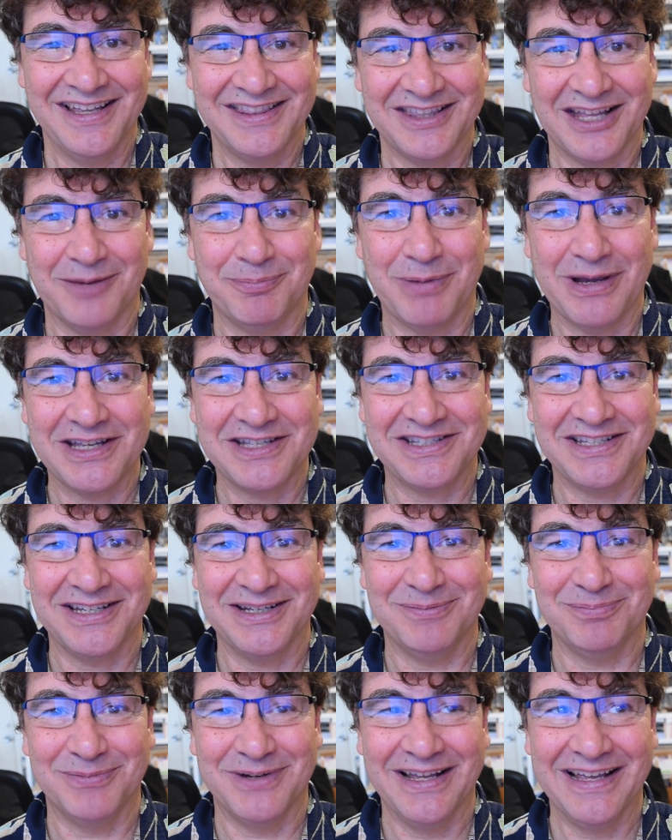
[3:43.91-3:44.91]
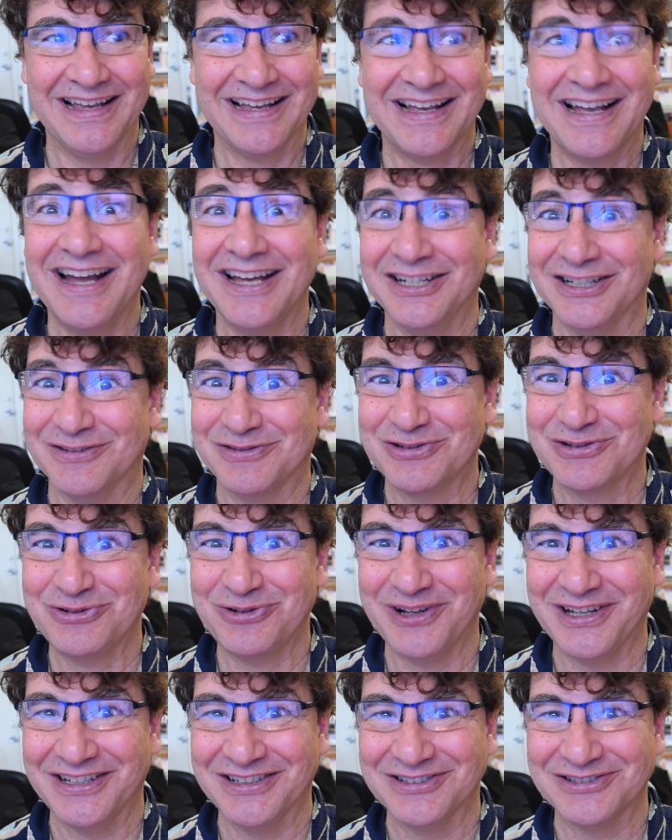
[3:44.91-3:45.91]
That may seem kind of
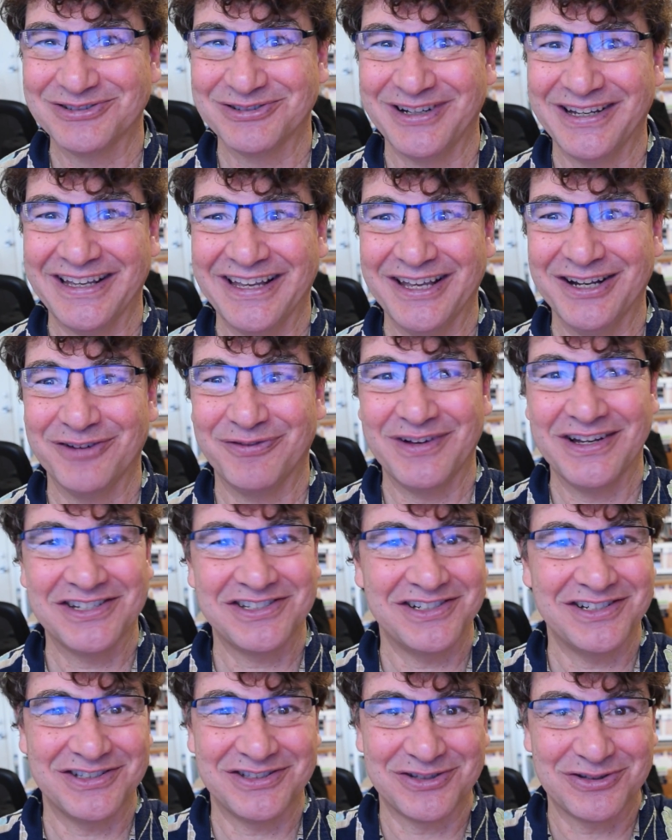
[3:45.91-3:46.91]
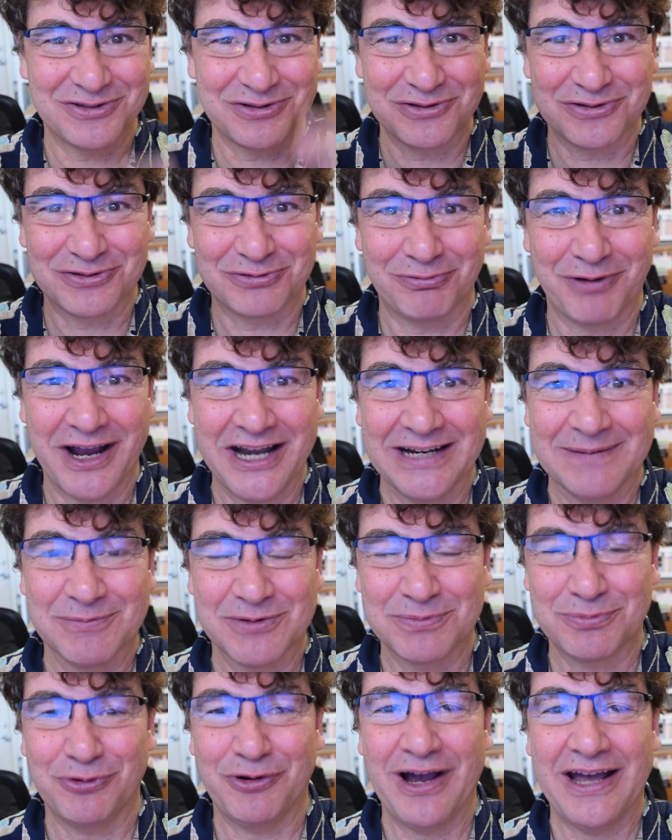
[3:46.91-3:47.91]
strange, right? Innovation is just this random,
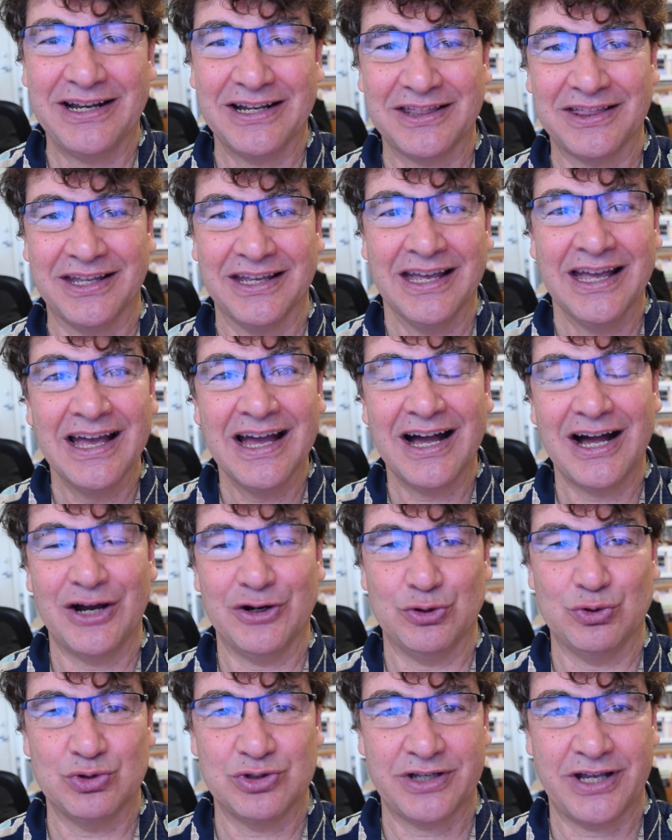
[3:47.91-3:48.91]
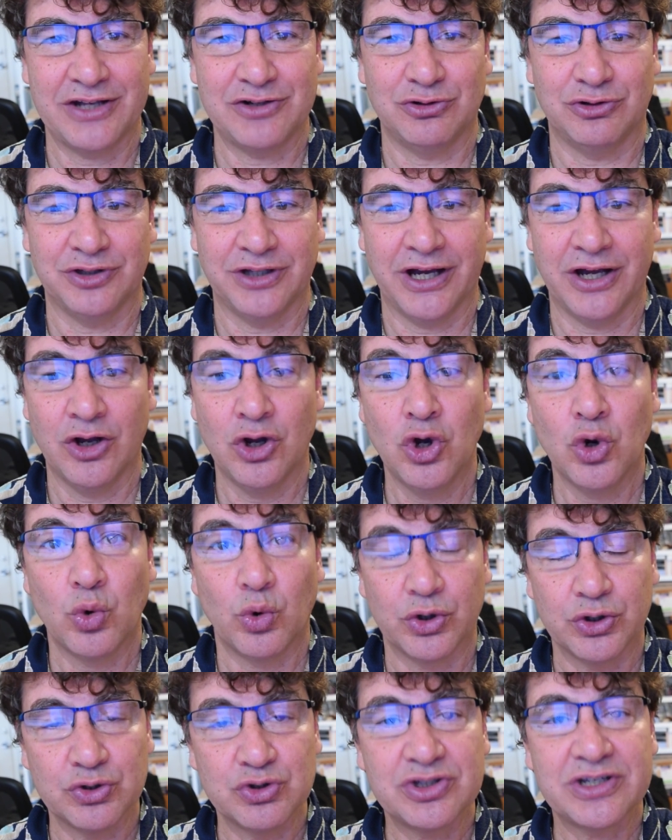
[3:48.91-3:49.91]
sporadic thing. How do you schedule that?
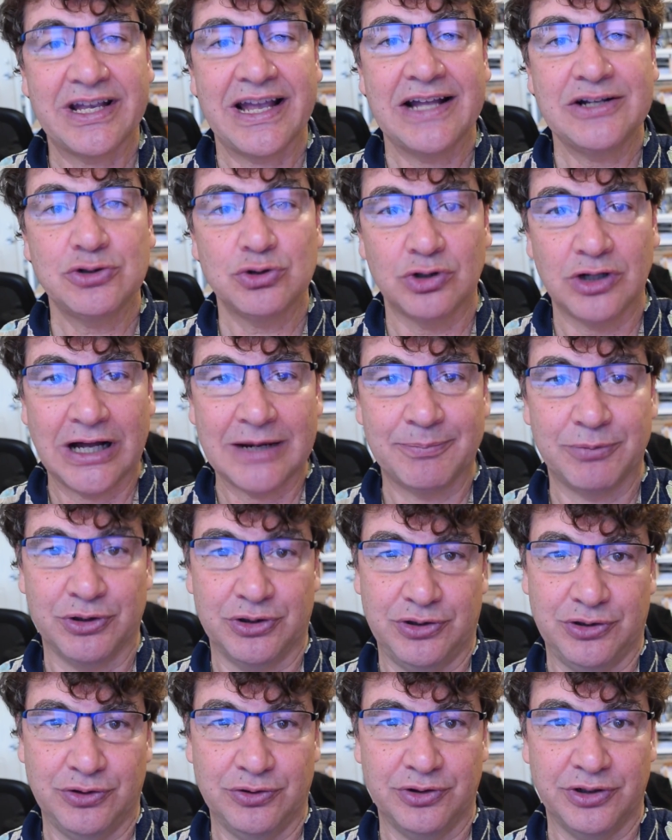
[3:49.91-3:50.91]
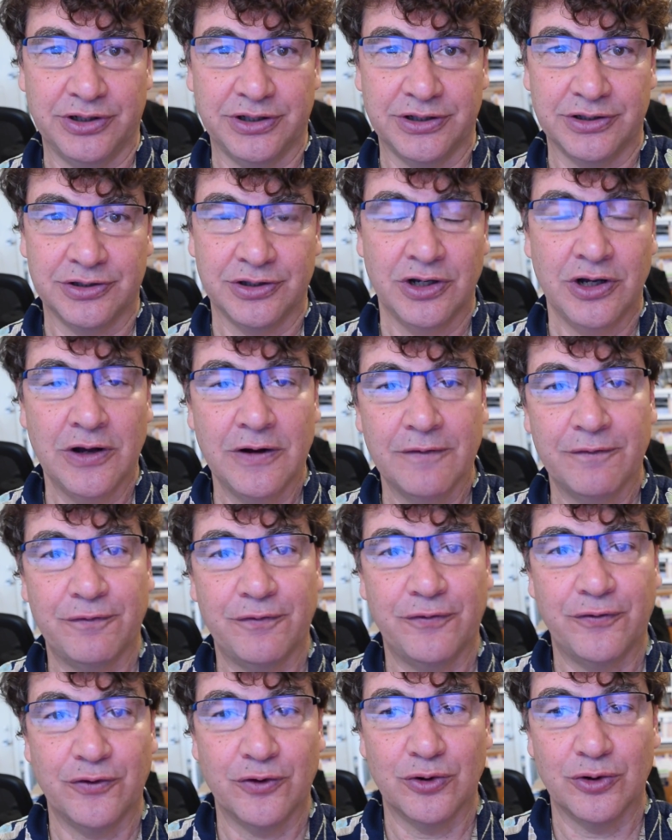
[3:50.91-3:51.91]
Well, you schedule opportunities
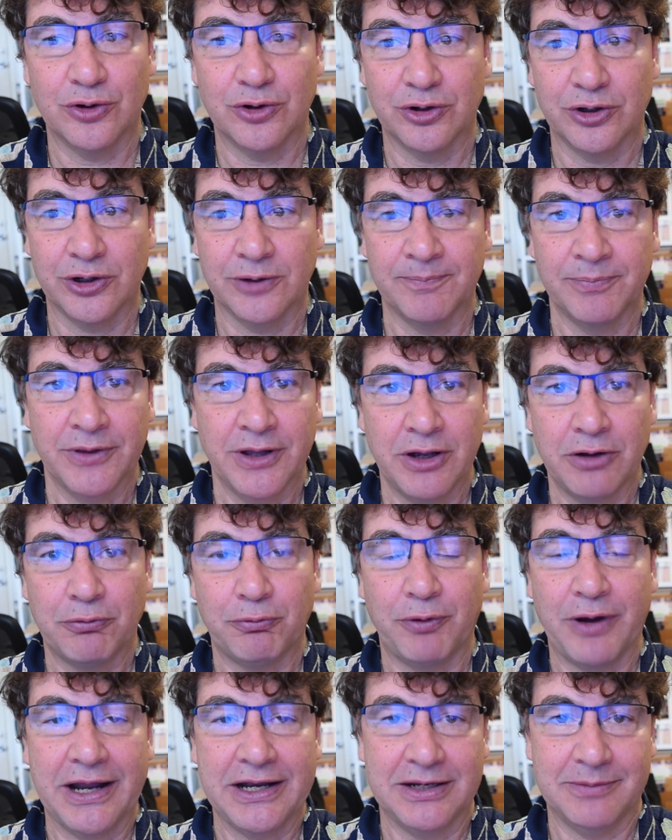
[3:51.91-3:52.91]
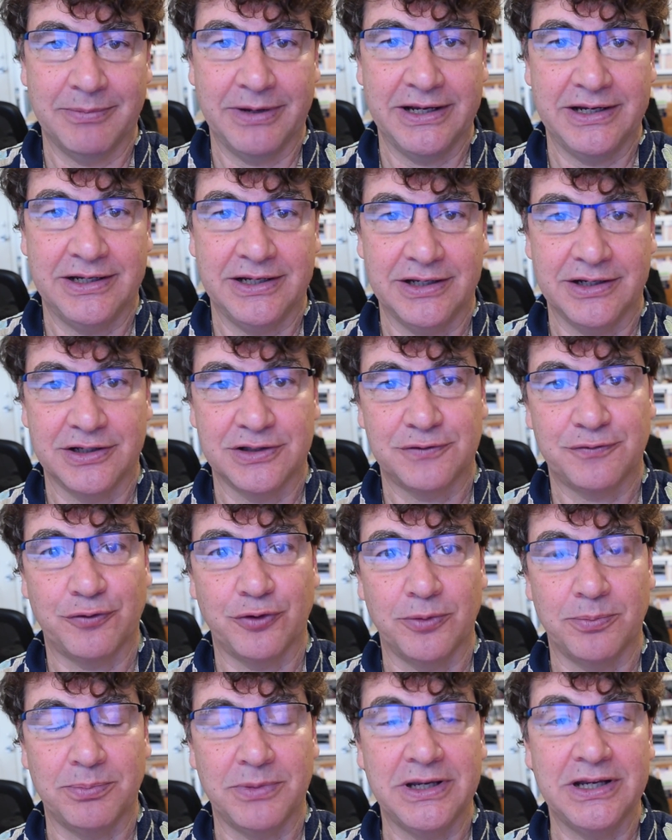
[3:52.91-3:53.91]
for random ideas,
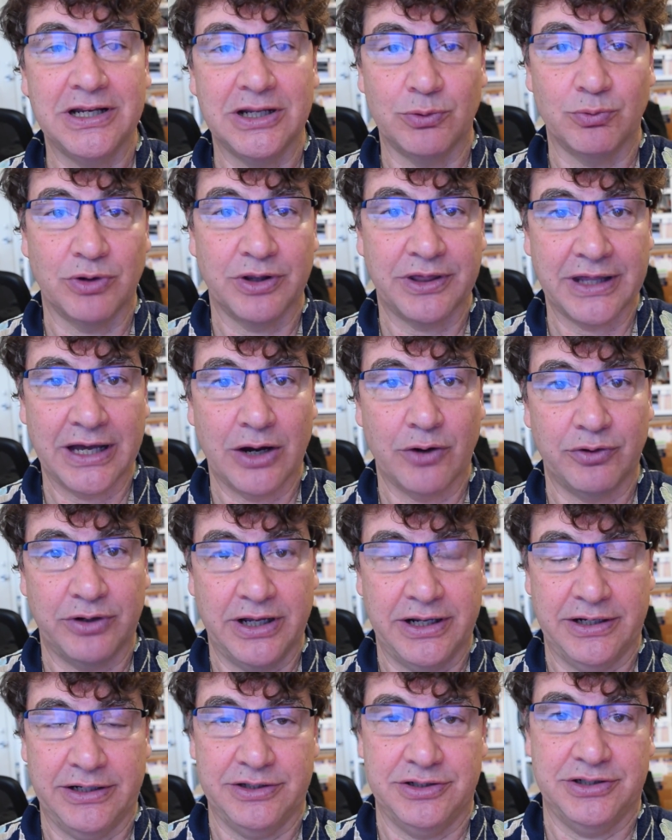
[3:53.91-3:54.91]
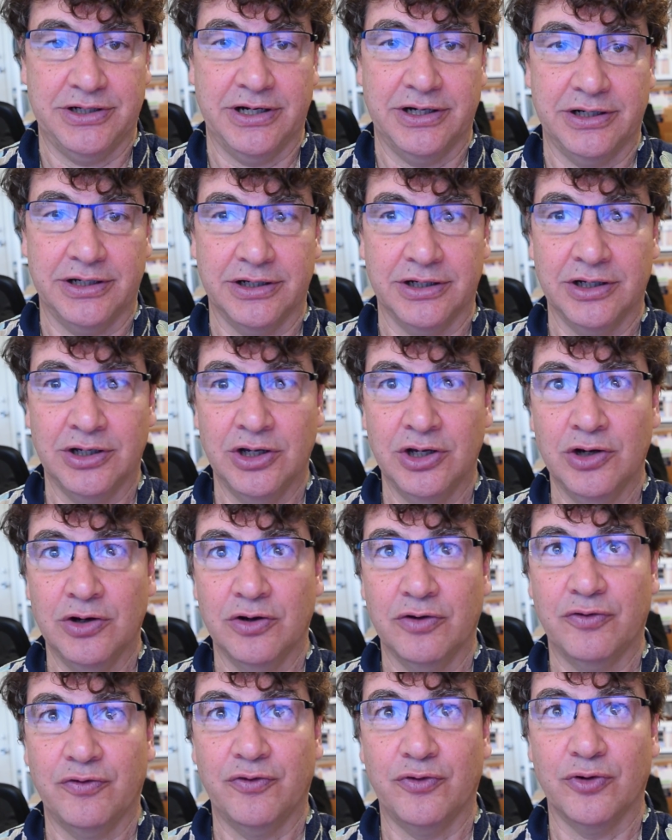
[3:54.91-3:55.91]
for meeting without an agenda,
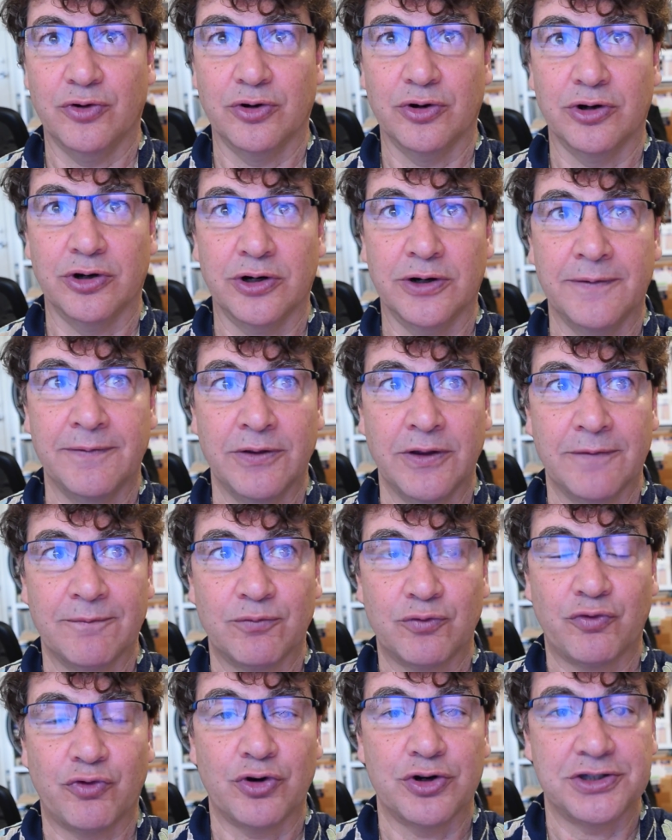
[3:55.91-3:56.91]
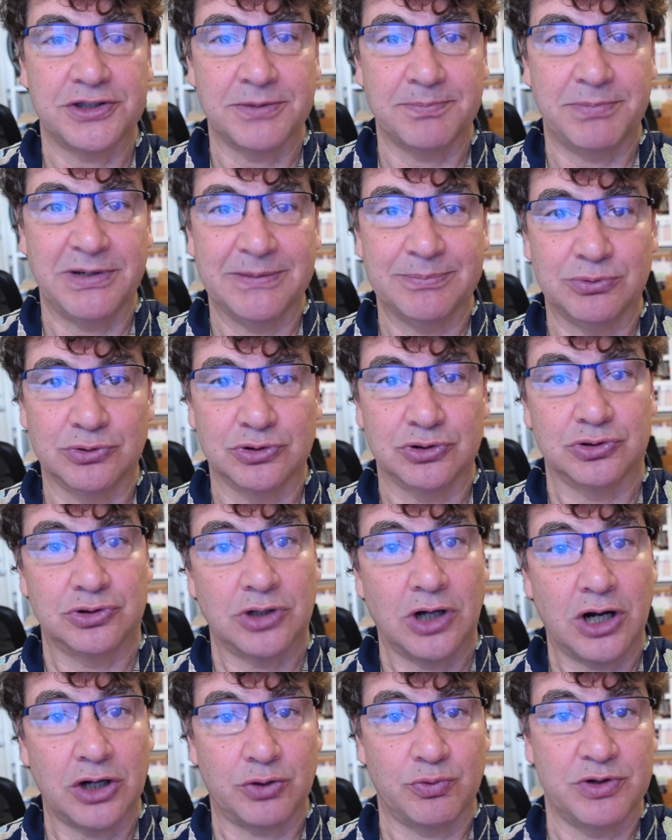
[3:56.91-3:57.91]
for forcing people to
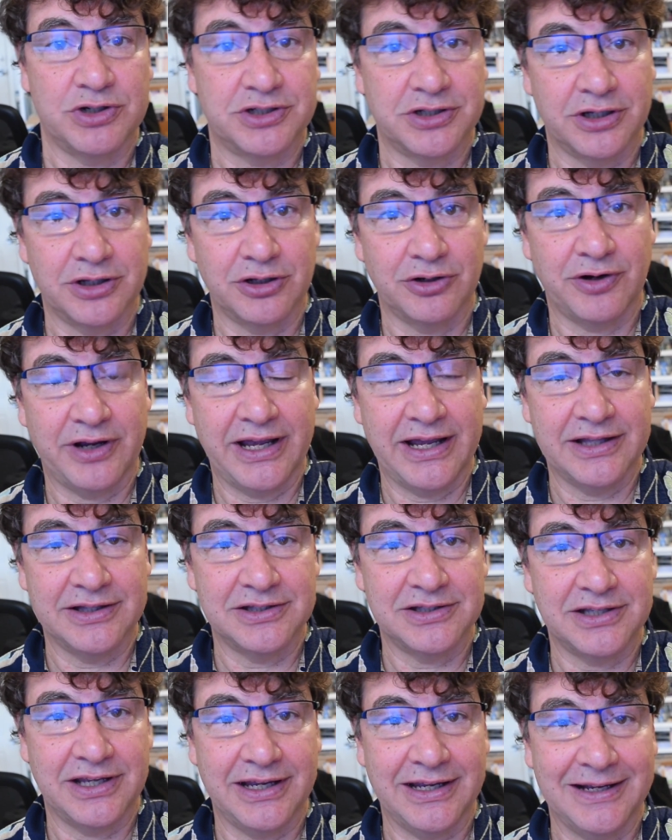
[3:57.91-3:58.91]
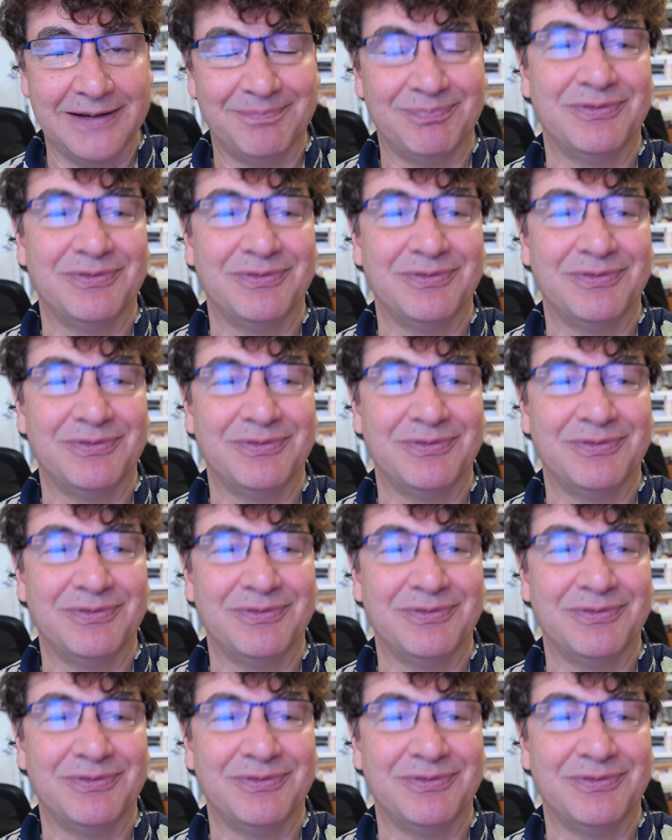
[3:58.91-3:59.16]
talk to each other and say,